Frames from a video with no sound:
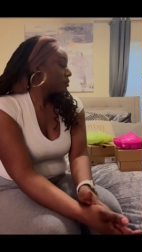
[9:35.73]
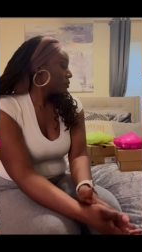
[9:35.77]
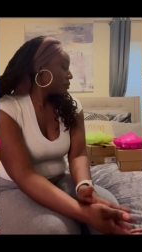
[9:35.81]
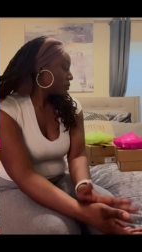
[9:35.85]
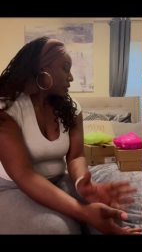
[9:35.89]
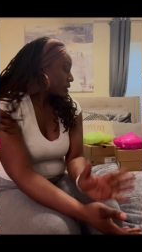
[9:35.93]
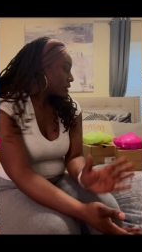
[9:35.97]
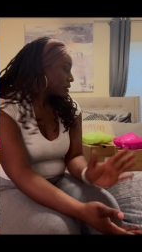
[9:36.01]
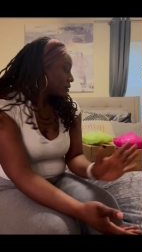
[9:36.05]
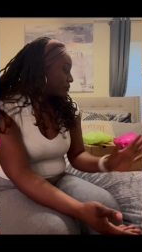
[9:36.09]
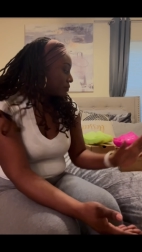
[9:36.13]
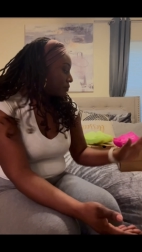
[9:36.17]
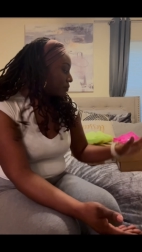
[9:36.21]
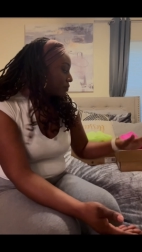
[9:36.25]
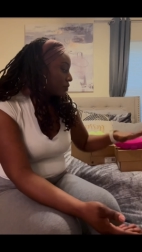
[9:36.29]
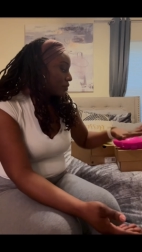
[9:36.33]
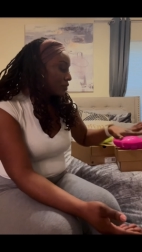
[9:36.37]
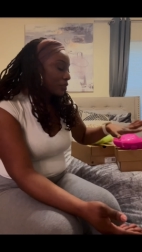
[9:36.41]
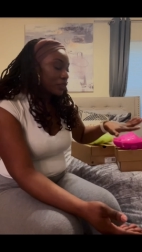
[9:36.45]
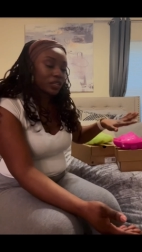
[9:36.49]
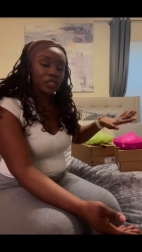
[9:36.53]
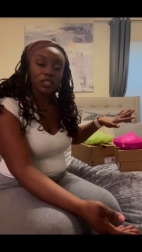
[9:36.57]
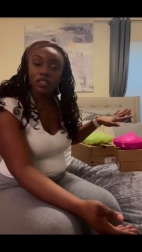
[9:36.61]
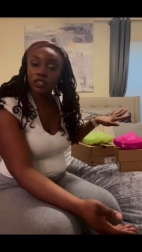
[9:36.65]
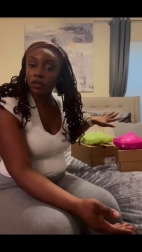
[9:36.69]
But
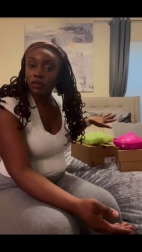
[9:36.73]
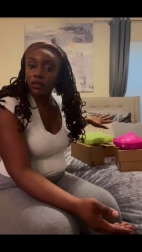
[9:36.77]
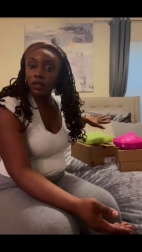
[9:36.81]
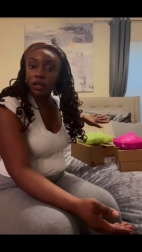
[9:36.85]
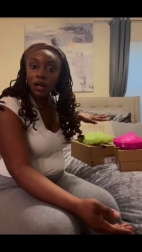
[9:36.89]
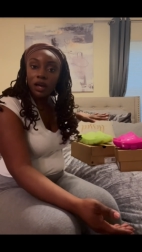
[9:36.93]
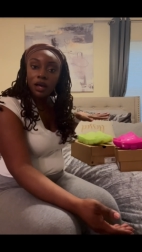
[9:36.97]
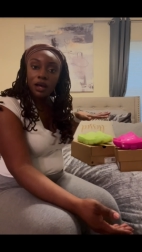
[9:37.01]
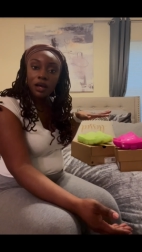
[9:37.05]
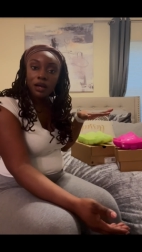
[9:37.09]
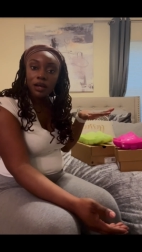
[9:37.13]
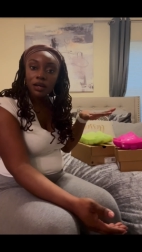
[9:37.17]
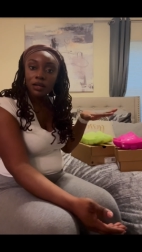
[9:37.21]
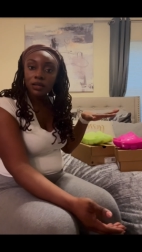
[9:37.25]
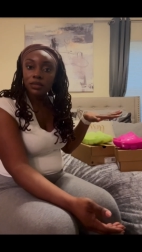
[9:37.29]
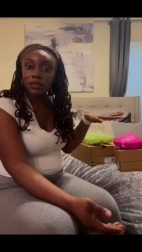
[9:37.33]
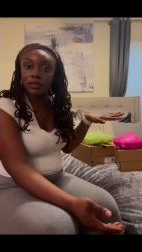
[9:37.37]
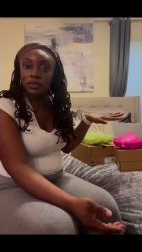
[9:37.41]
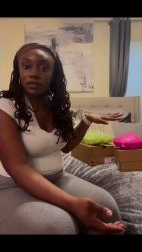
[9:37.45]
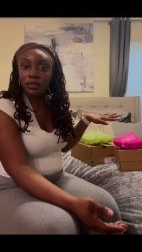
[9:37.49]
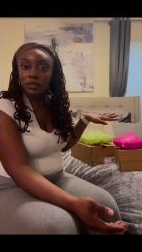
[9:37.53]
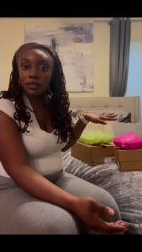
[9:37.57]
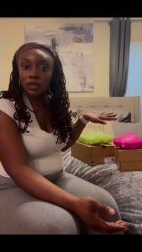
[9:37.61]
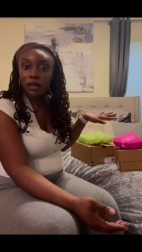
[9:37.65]
these are the Uggs.